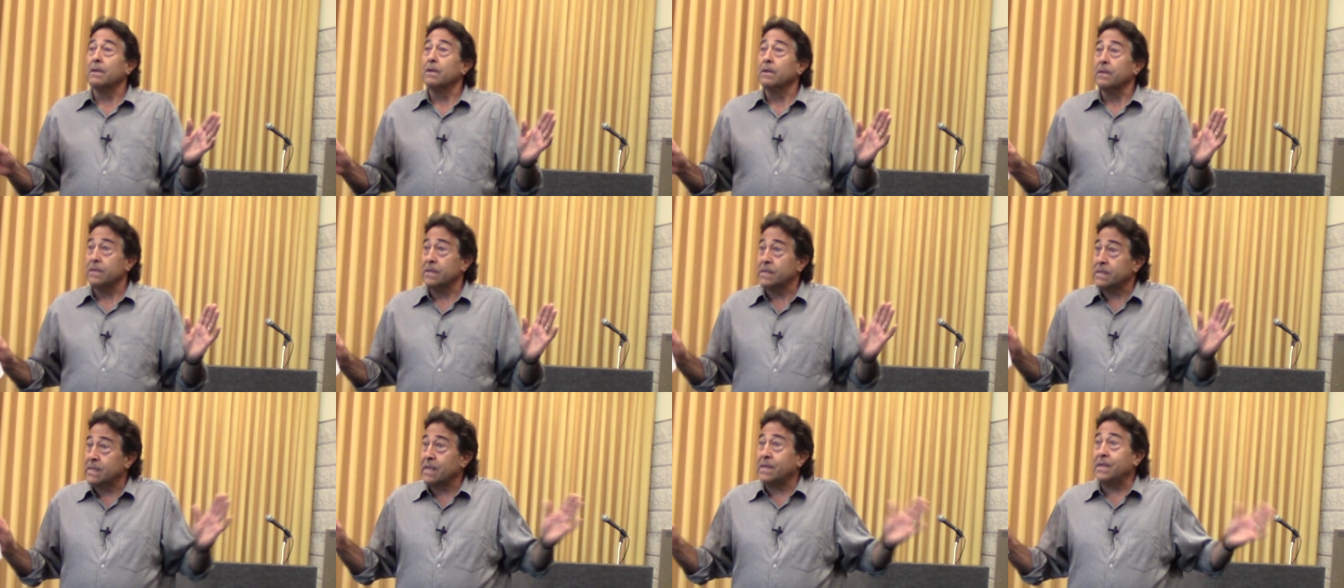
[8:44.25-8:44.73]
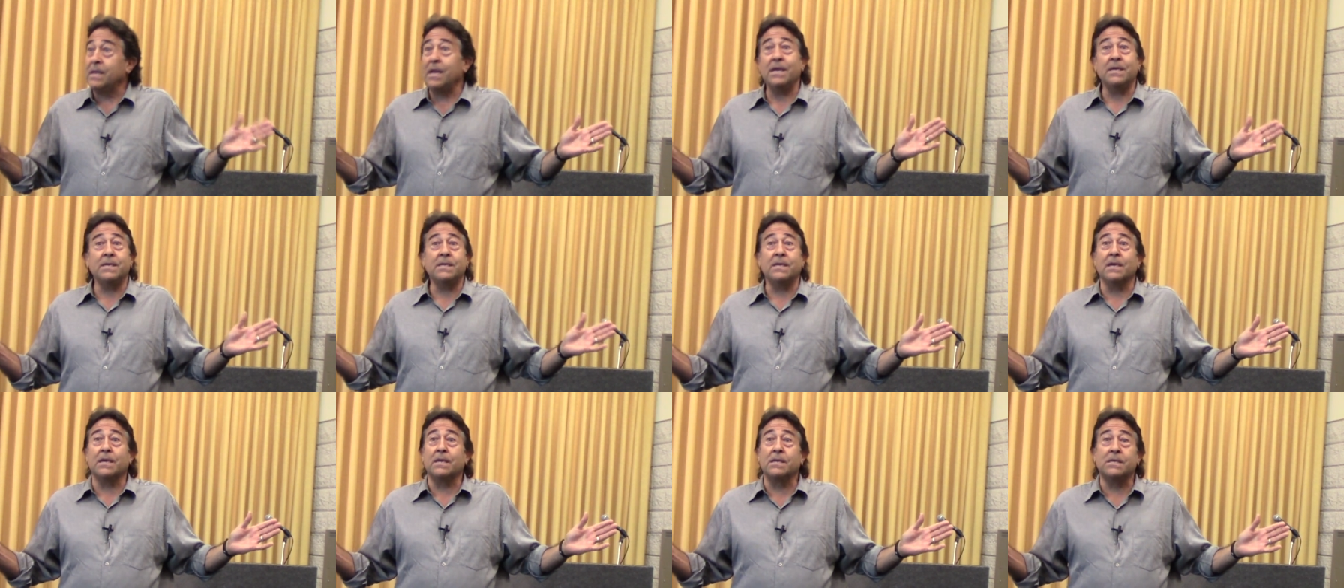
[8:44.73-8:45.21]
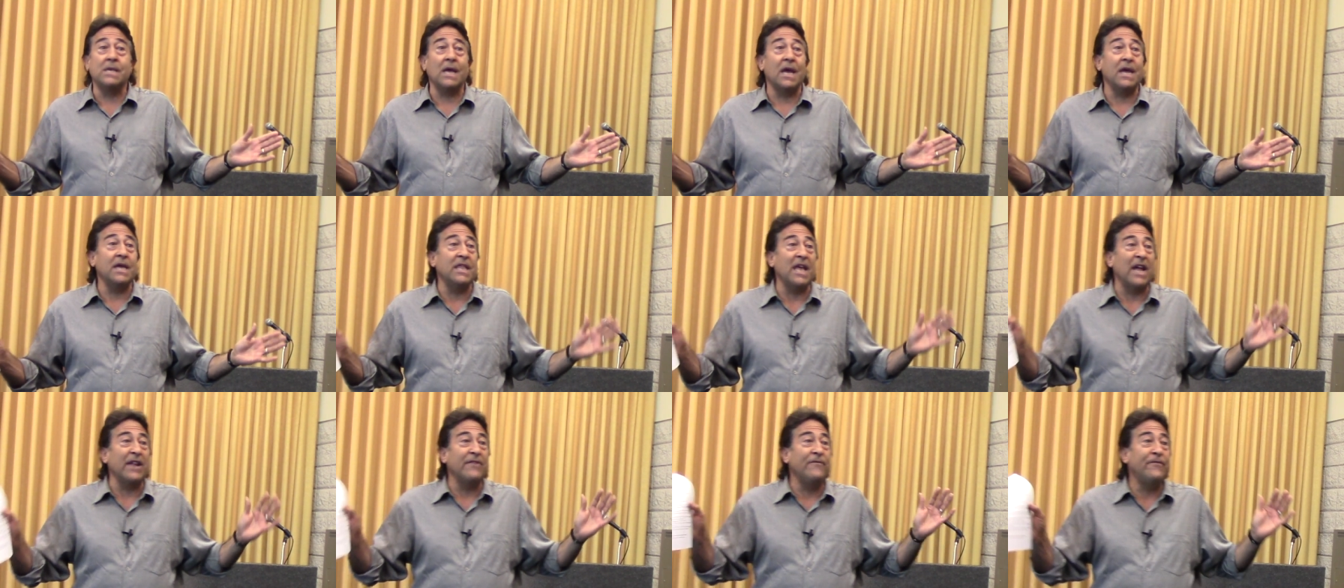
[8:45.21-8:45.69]
The statistics say
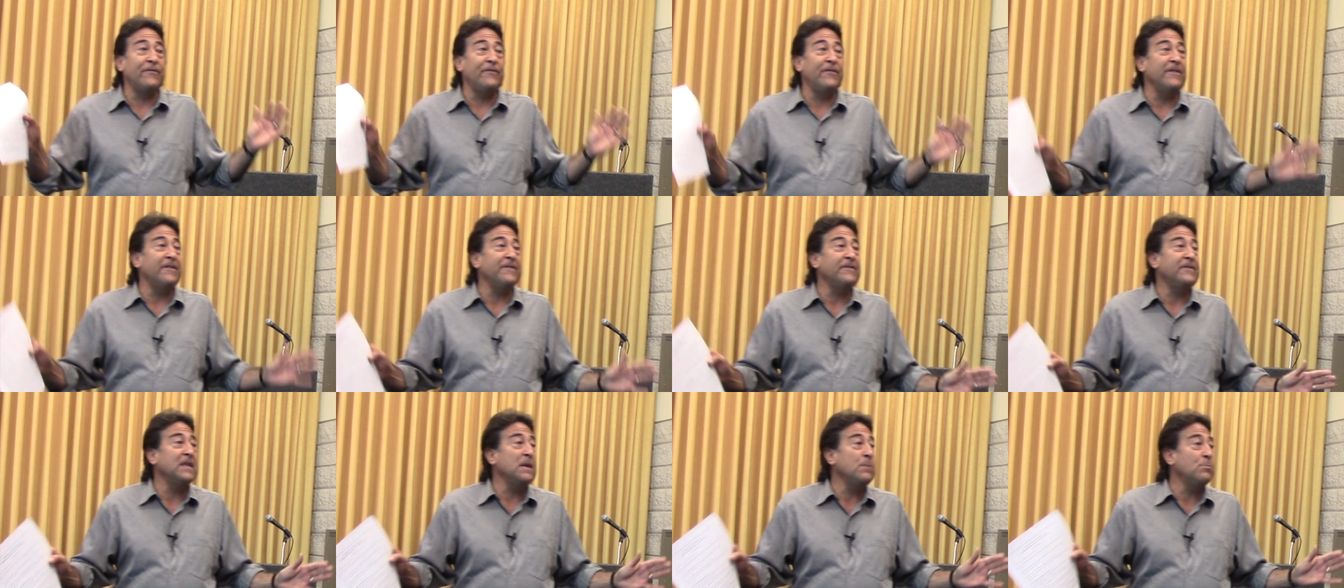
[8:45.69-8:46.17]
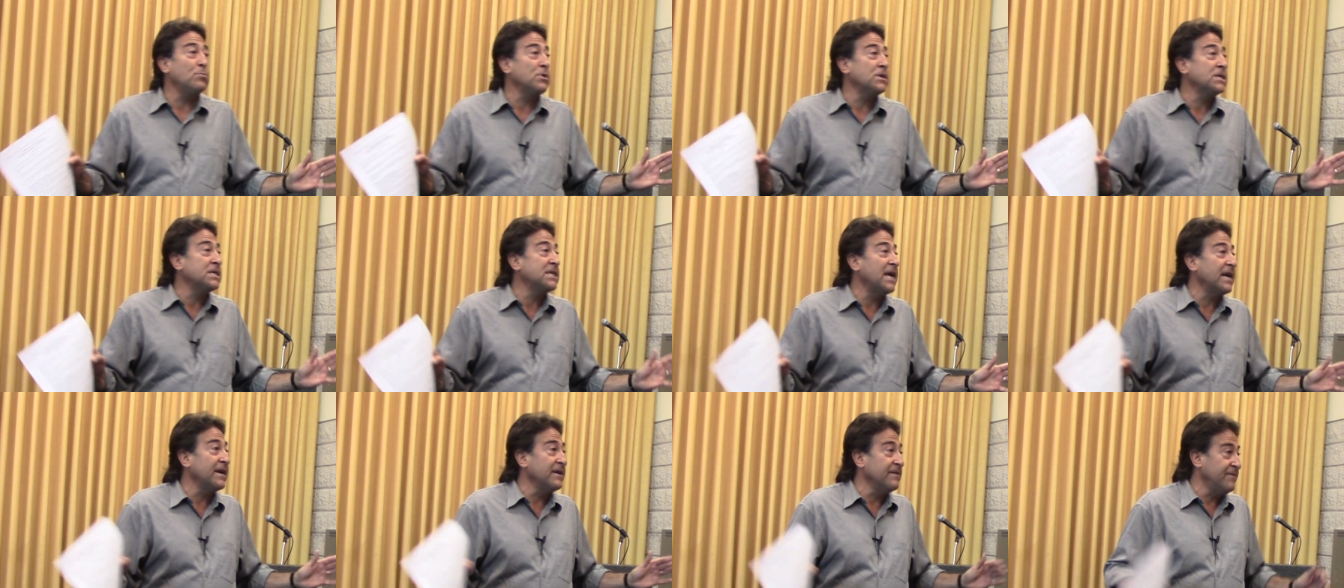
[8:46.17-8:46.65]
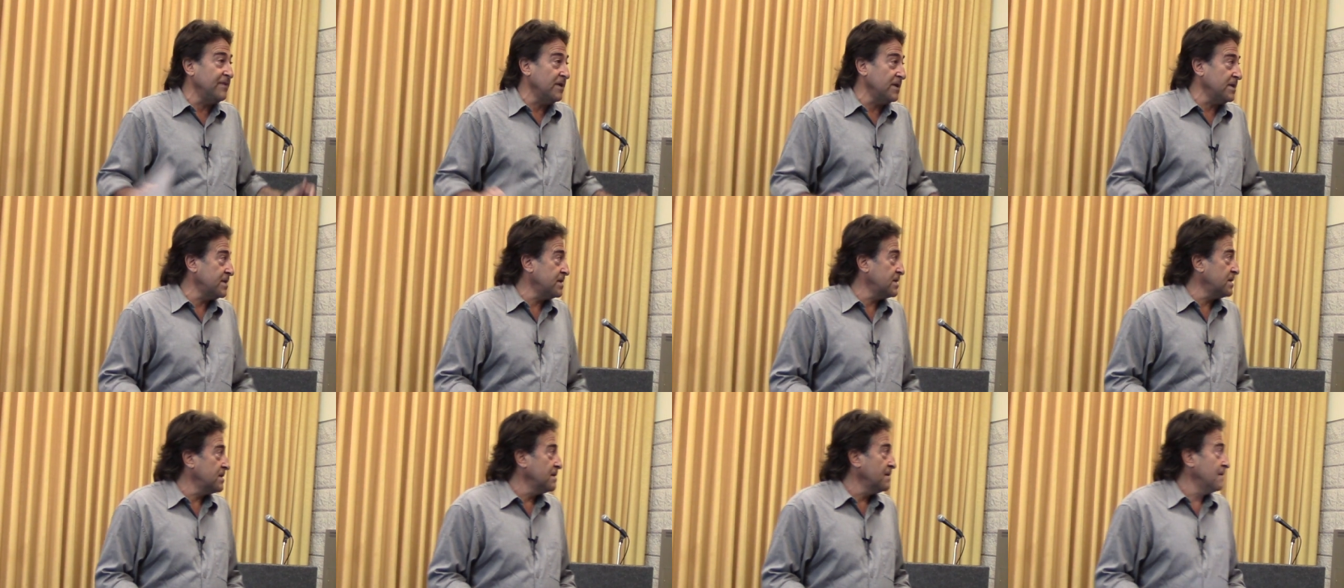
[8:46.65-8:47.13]
that 50% of
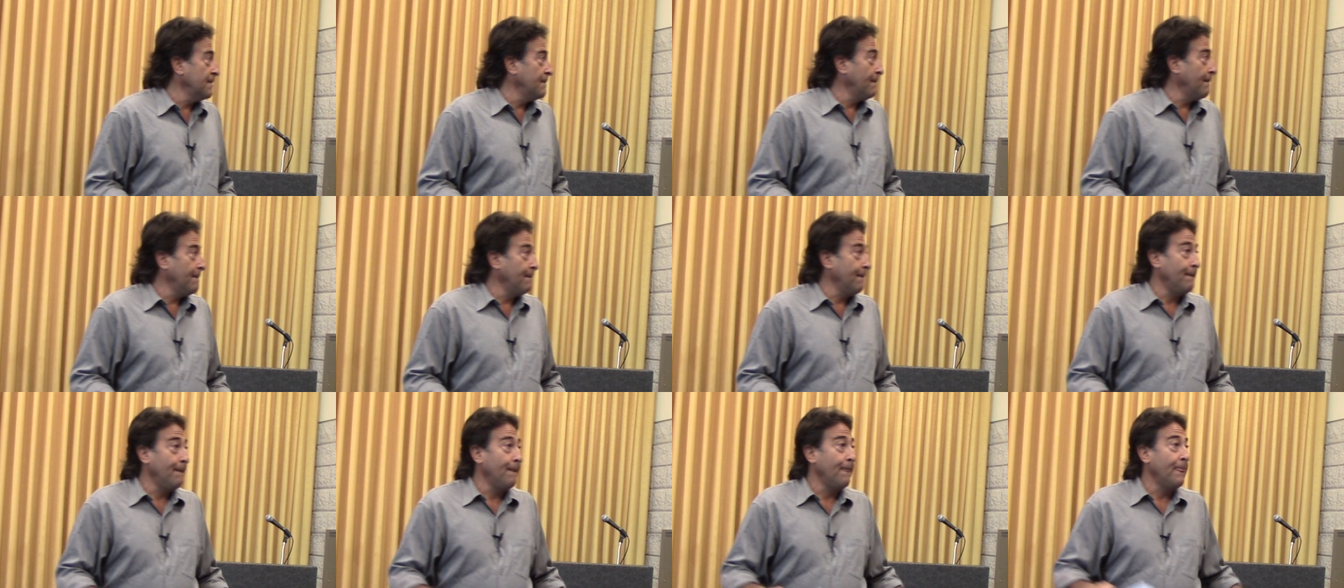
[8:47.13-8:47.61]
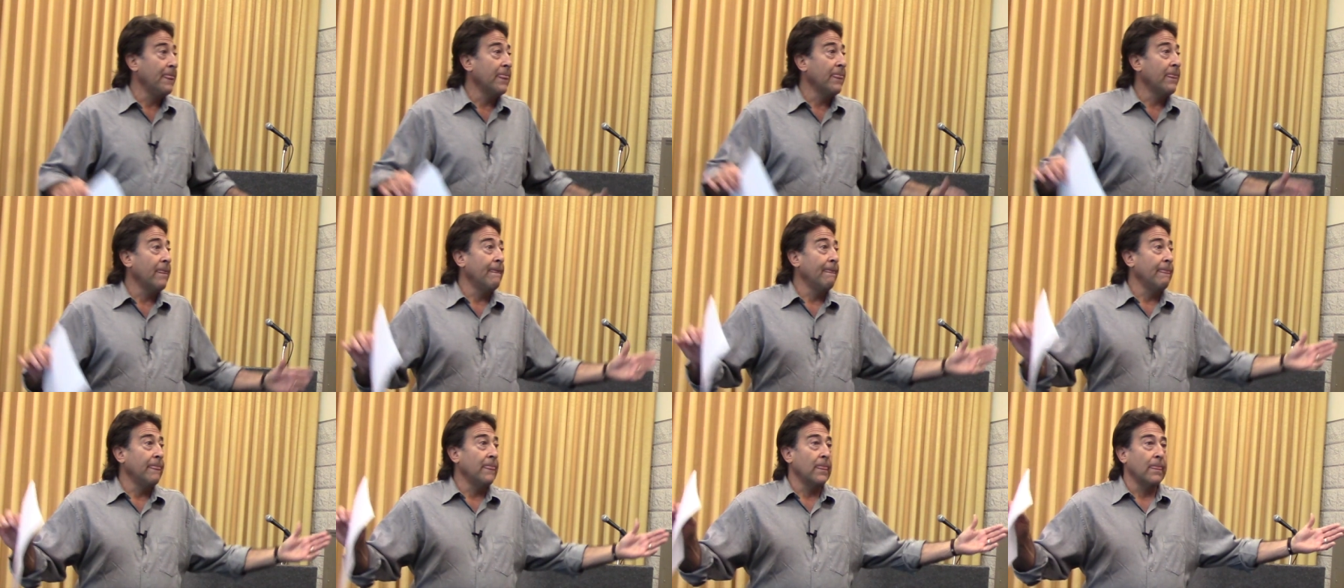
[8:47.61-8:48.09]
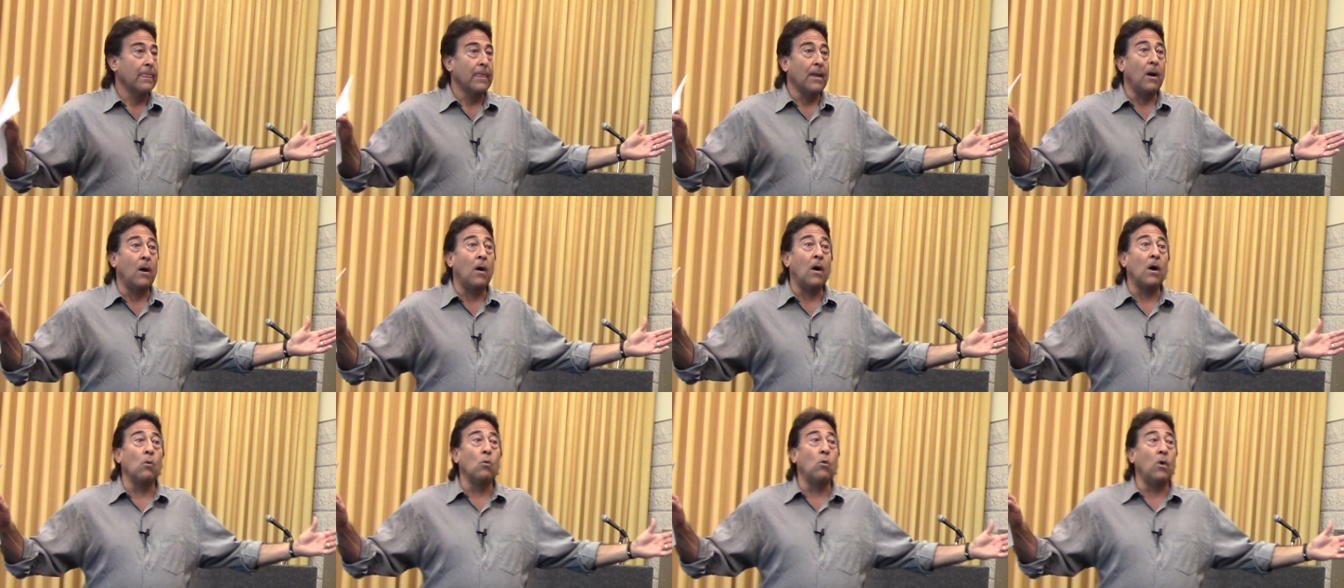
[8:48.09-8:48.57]
us
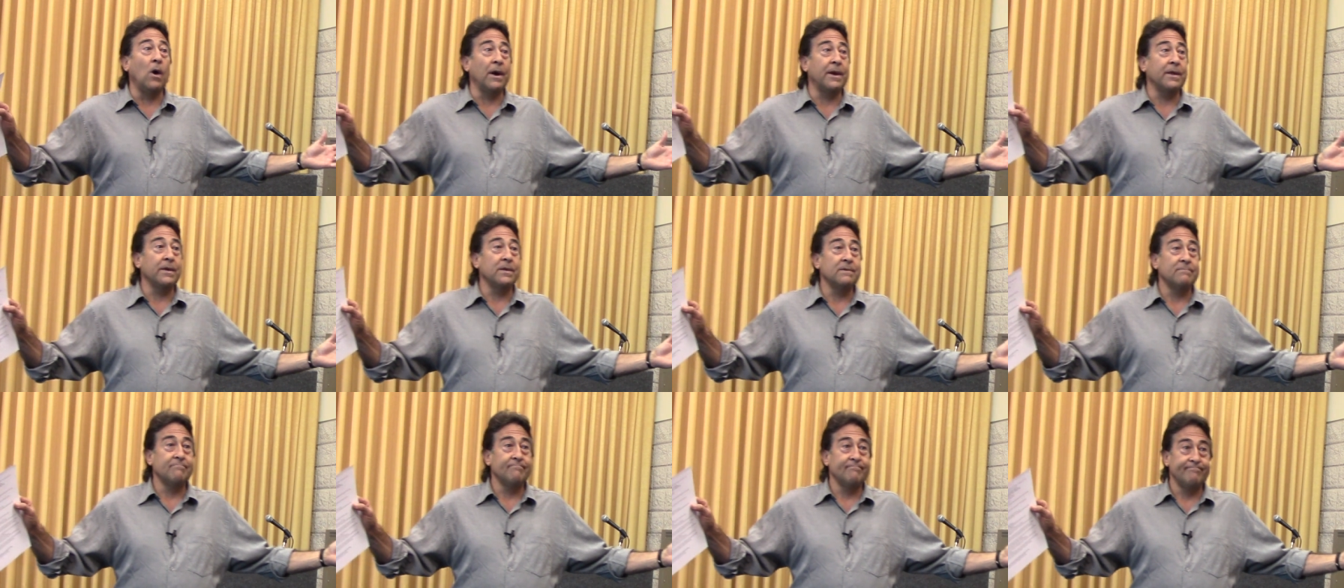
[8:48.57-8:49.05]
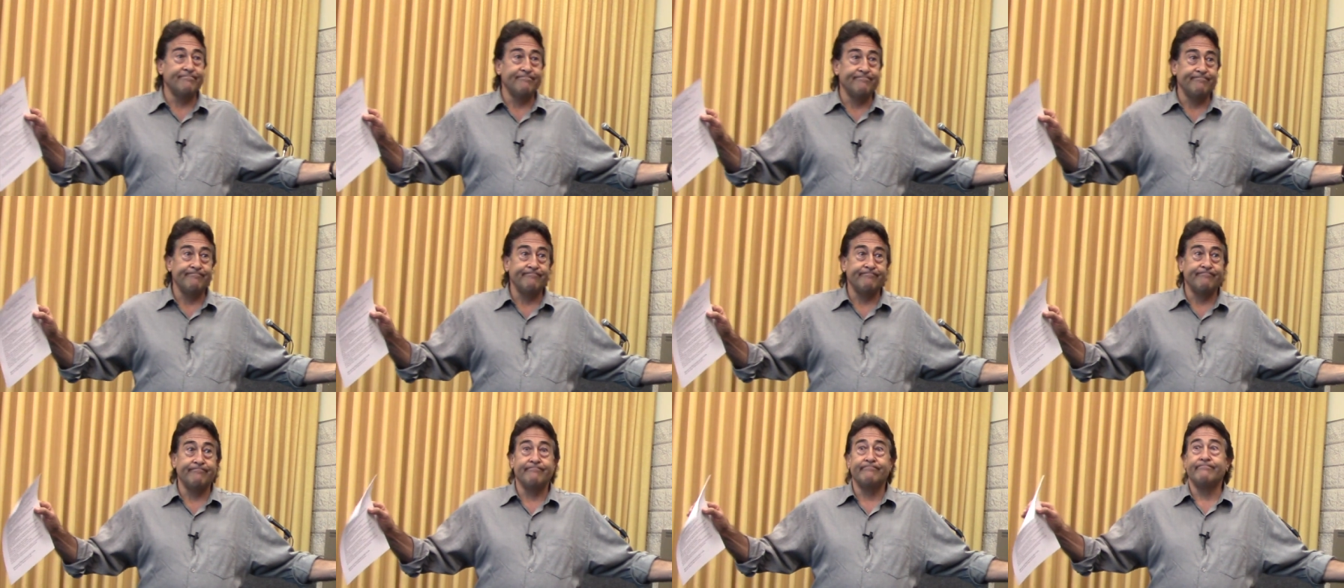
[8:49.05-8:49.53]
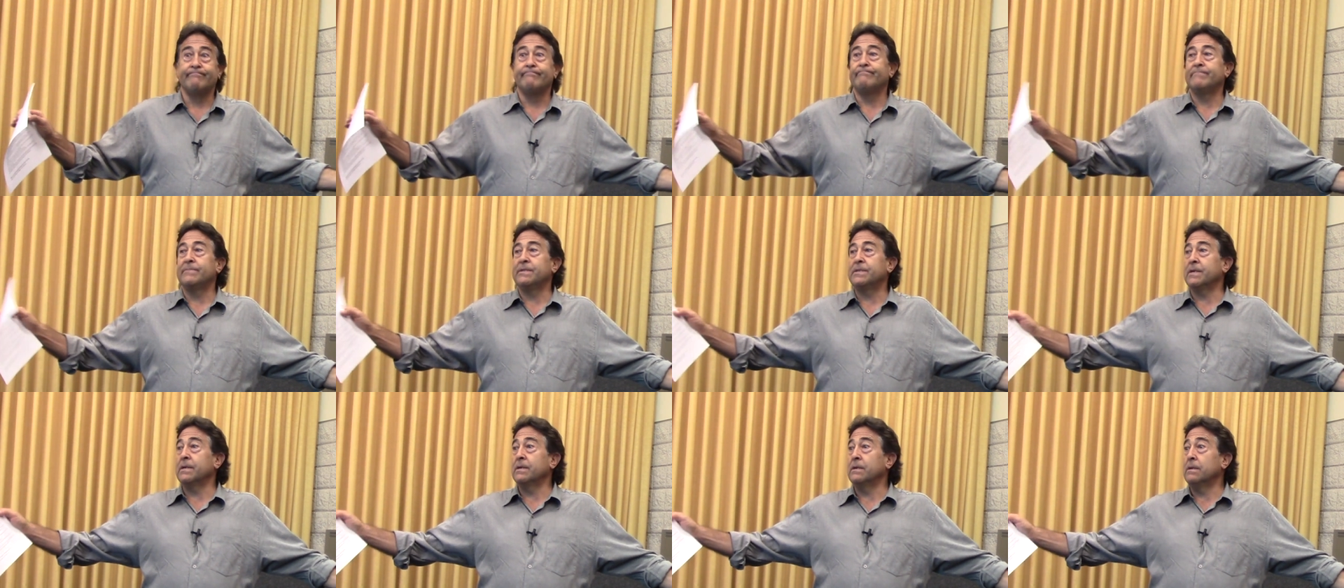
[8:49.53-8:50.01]
are what?
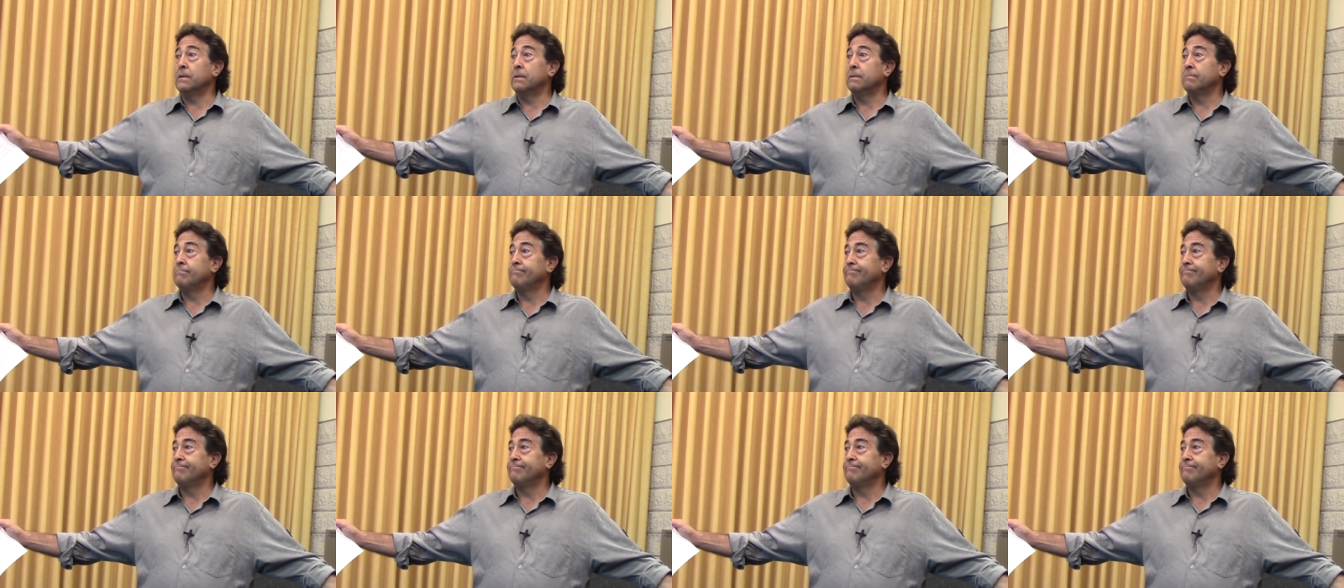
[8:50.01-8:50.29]
Single.